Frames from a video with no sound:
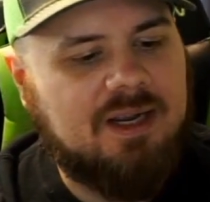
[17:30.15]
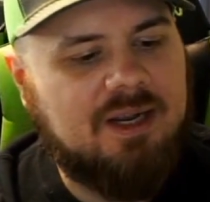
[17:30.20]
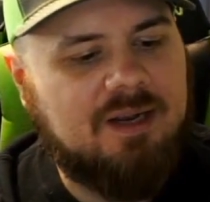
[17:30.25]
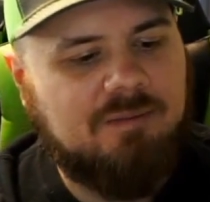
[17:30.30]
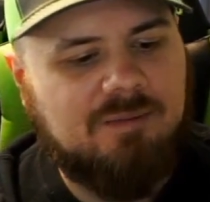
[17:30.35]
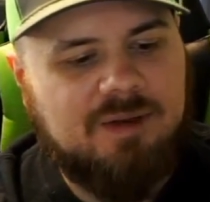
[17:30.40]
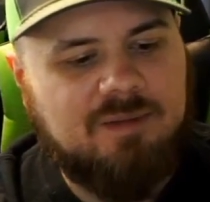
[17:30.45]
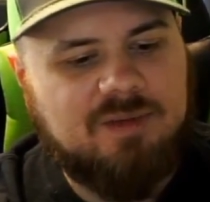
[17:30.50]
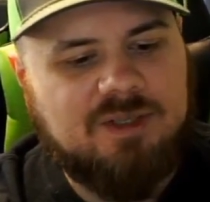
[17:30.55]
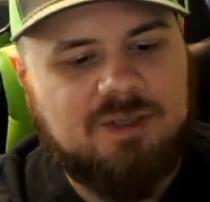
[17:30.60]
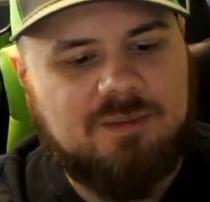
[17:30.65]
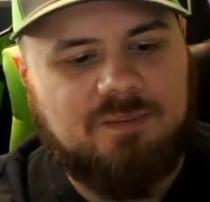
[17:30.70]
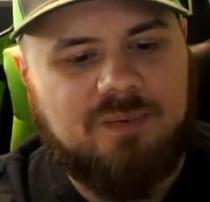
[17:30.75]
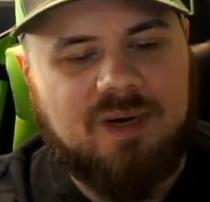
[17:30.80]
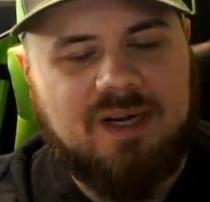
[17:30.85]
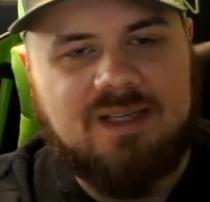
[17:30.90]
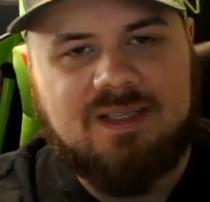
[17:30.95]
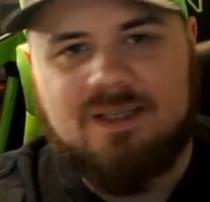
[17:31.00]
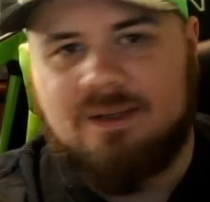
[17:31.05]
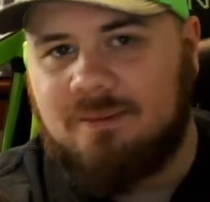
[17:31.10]
and maybe
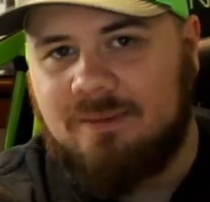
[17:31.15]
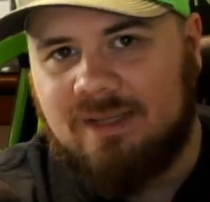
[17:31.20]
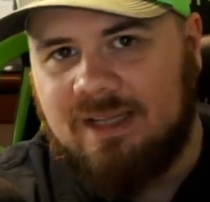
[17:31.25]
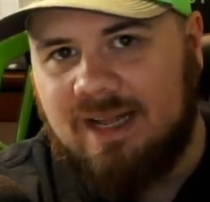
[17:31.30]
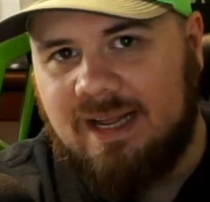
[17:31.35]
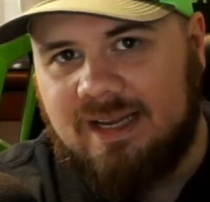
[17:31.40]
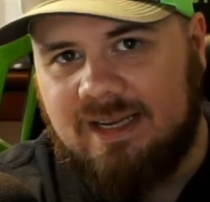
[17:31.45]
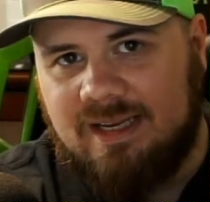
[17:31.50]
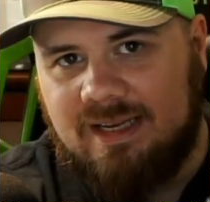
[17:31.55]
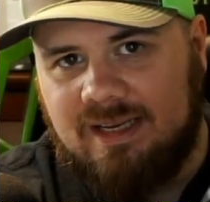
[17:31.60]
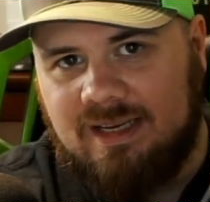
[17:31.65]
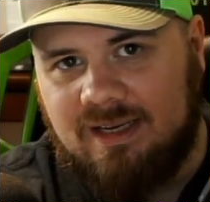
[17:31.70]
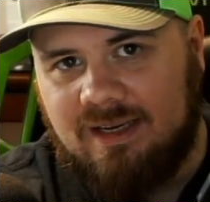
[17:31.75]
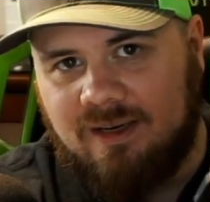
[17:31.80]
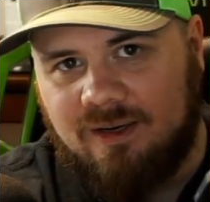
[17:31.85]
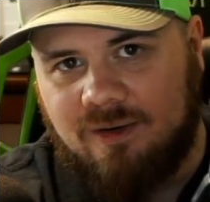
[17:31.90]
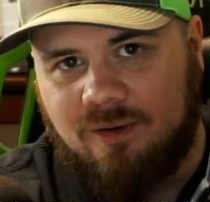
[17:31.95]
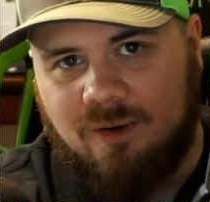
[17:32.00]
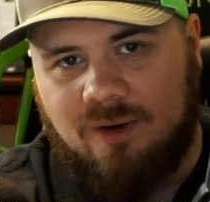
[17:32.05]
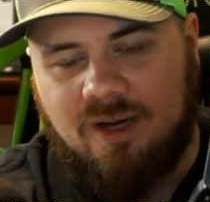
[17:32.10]
spread some of that heat
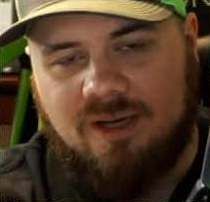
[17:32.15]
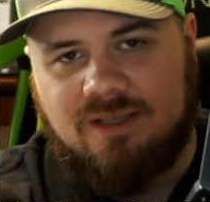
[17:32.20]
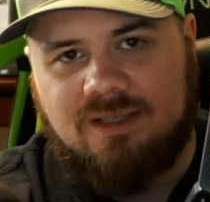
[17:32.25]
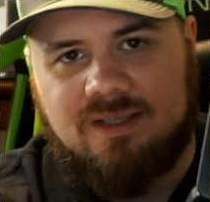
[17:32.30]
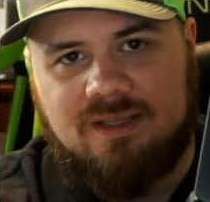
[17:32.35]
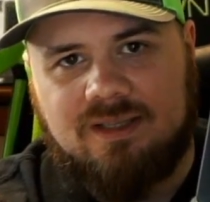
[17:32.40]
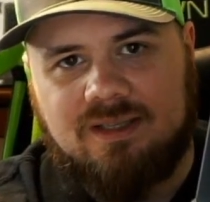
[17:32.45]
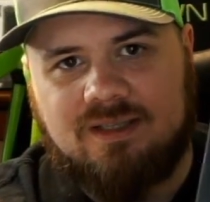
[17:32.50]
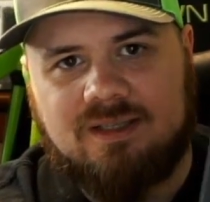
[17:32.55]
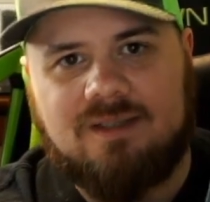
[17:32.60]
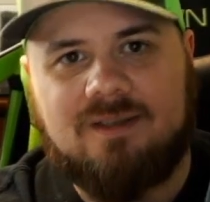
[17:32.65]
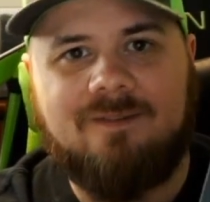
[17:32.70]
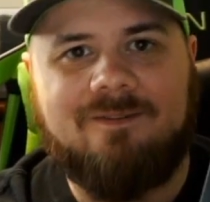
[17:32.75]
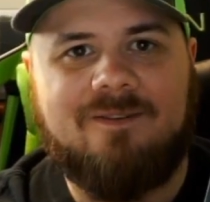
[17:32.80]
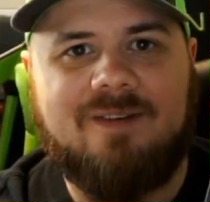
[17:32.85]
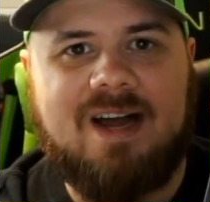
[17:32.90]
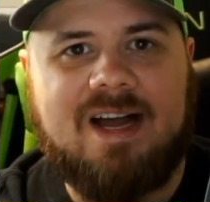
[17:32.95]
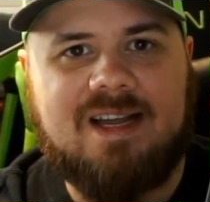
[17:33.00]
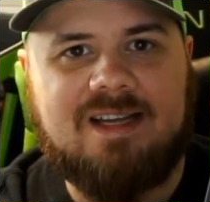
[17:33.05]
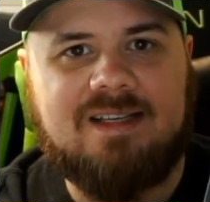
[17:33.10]
across this
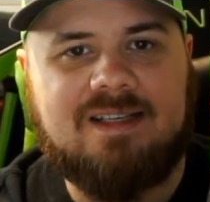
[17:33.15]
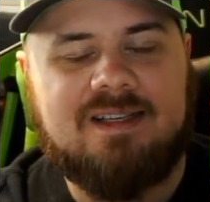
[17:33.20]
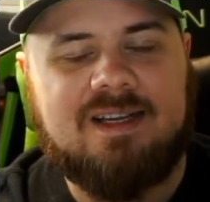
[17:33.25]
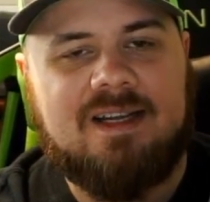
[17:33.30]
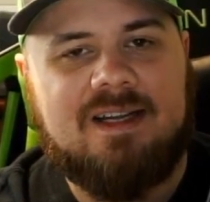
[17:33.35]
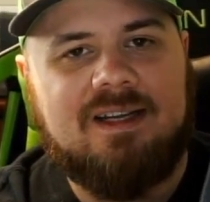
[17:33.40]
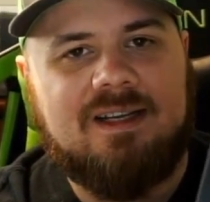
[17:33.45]
device.